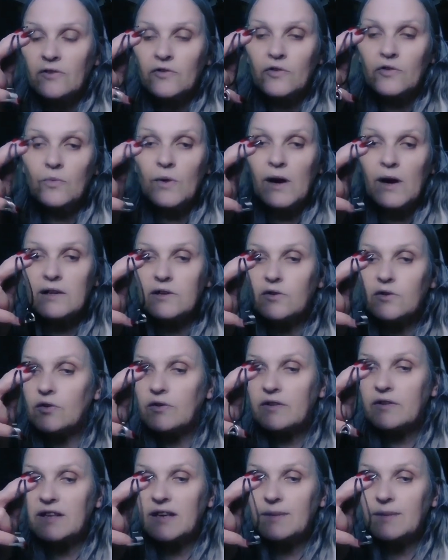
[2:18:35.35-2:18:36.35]
So while
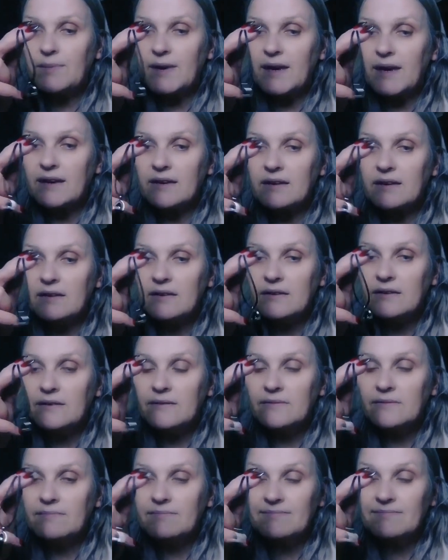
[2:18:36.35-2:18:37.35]
you're sleeping,
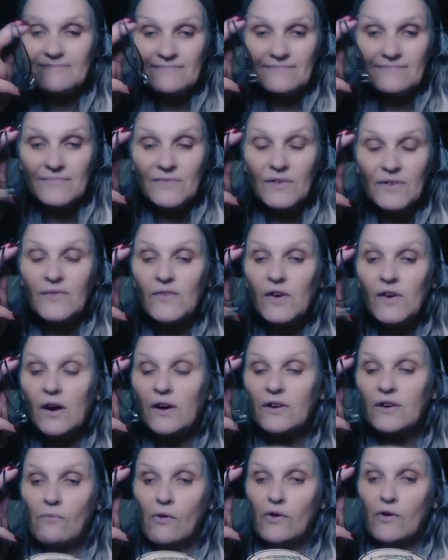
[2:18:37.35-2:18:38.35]
you've
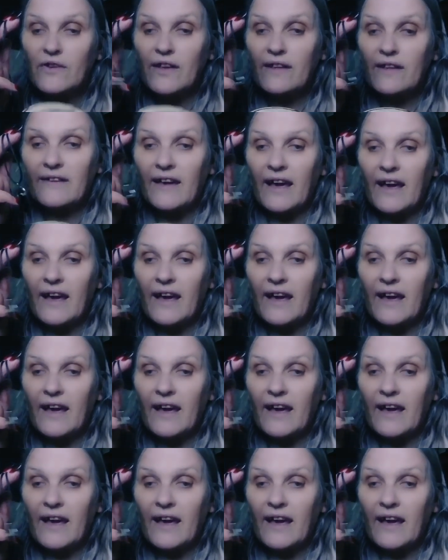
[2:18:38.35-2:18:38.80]
got unwanted